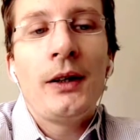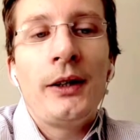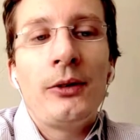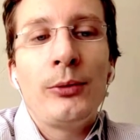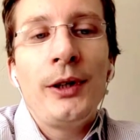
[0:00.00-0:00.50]

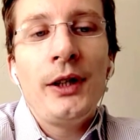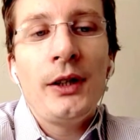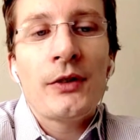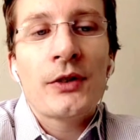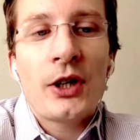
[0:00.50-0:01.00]
Uh,
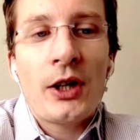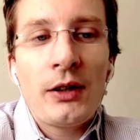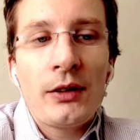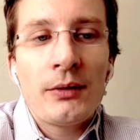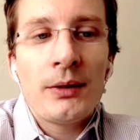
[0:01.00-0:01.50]
we
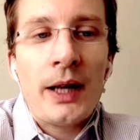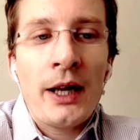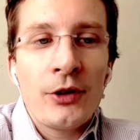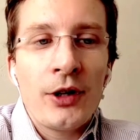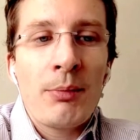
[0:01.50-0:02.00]
install
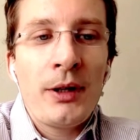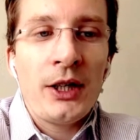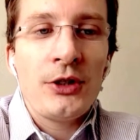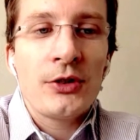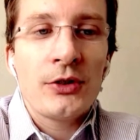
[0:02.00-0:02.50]
Android
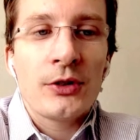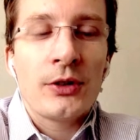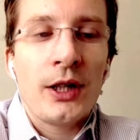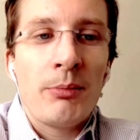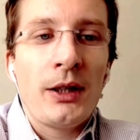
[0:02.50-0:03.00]
applications, so
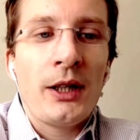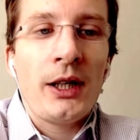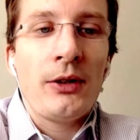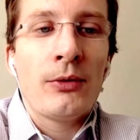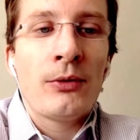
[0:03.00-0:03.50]
the
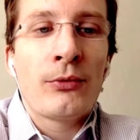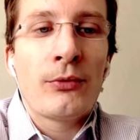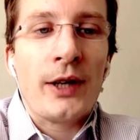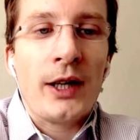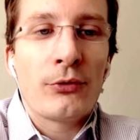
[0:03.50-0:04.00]
APK
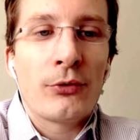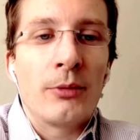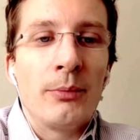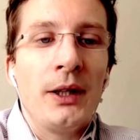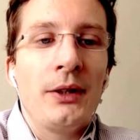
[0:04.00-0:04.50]
file
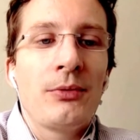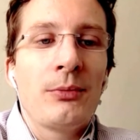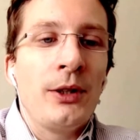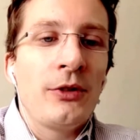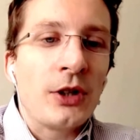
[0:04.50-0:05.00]
format.
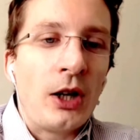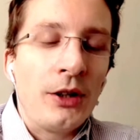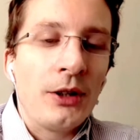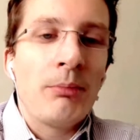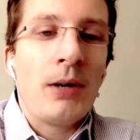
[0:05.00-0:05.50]
We
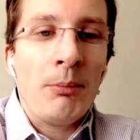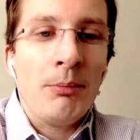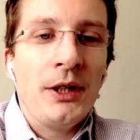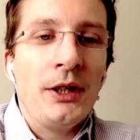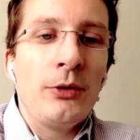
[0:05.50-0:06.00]
install them,
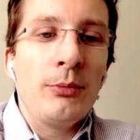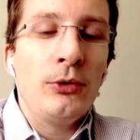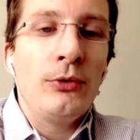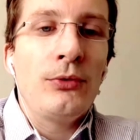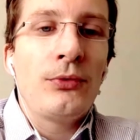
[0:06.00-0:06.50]
update,
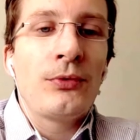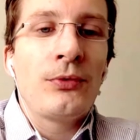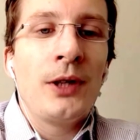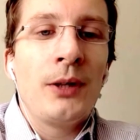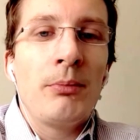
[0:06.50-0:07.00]
remove
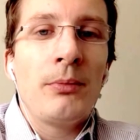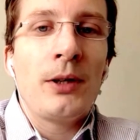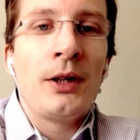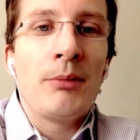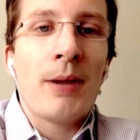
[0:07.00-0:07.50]
them
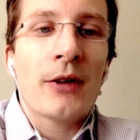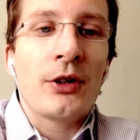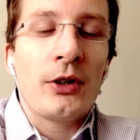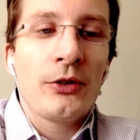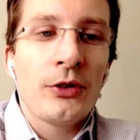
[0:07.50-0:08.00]
in the
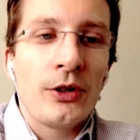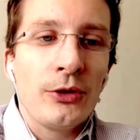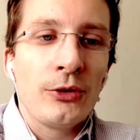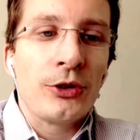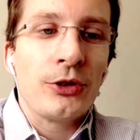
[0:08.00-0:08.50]
background, so the
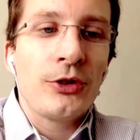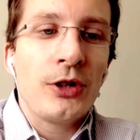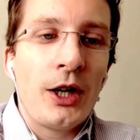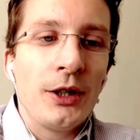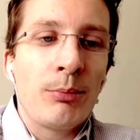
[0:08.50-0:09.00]
user is
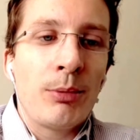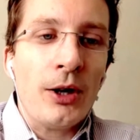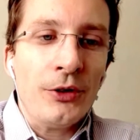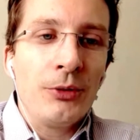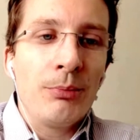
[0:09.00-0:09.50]
not
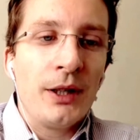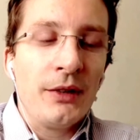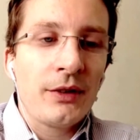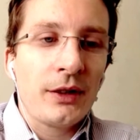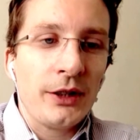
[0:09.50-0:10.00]
bothered by
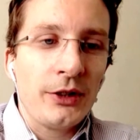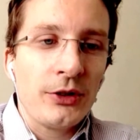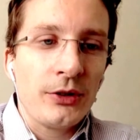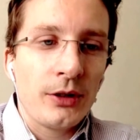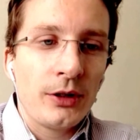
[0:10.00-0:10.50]

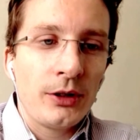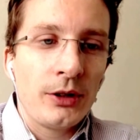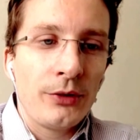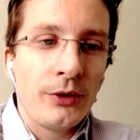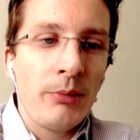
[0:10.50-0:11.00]
installation uh,
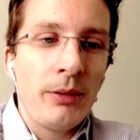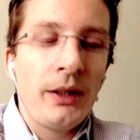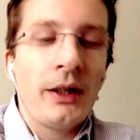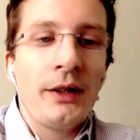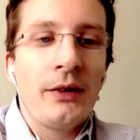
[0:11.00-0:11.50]
of the
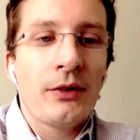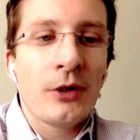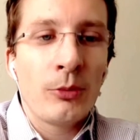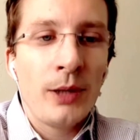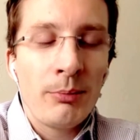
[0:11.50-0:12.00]
APKs.
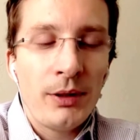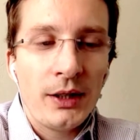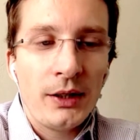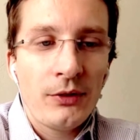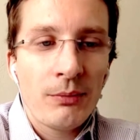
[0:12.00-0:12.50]
Of
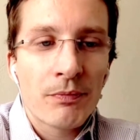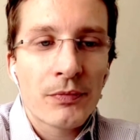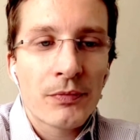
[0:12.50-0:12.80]
APKs.